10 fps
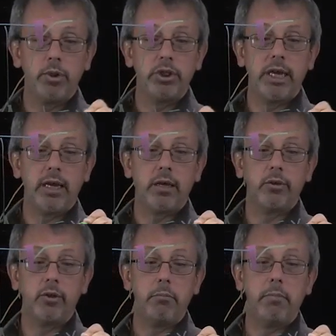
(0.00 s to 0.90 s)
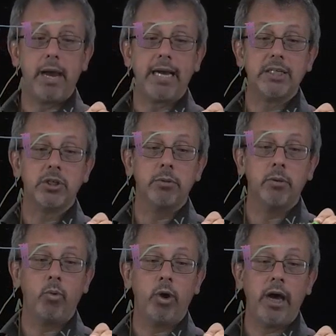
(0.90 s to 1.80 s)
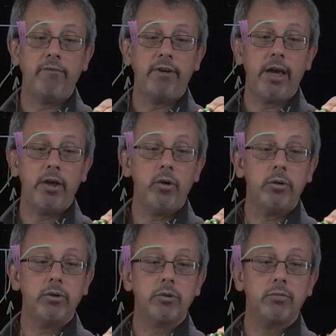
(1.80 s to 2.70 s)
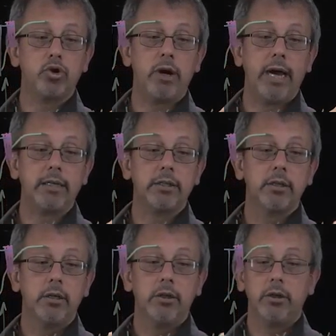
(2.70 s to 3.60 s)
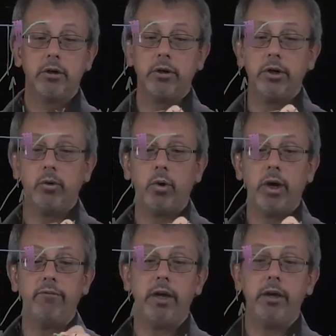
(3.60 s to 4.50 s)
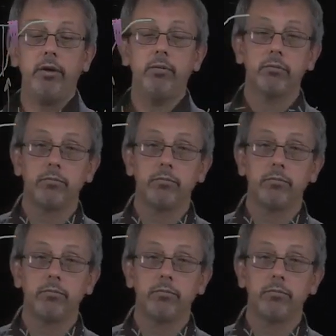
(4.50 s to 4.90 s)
We take the maximum y value and subtract the current y value